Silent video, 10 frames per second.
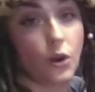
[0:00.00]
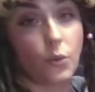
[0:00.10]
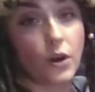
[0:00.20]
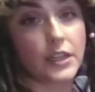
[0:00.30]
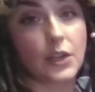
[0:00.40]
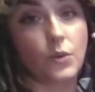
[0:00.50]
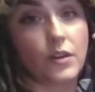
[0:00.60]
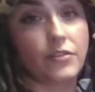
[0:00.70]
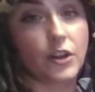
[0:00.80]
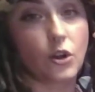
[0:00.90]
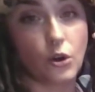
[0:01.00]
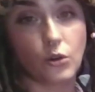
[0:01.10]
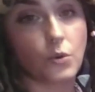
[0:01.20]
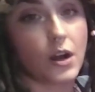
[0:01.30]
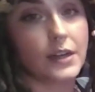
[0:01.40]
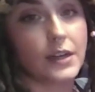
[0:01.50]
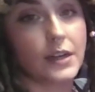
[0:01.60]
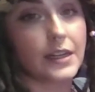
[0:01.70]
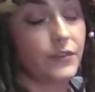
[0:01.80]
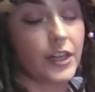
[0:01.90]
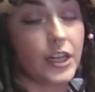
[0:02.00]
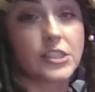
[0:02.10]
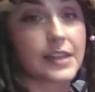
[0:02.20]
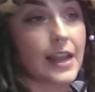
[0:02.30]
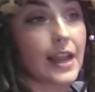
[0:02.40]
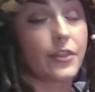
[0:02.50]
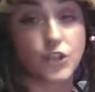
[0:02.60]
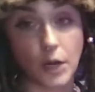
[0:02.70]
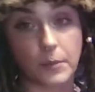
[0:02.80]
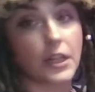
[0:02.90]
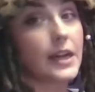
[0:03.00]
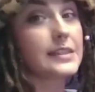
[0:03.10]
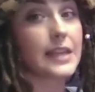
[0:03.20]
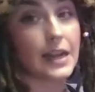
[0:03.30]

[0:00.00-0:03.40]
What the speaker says: are working with the cold wand and the Verstand, the Dermalux,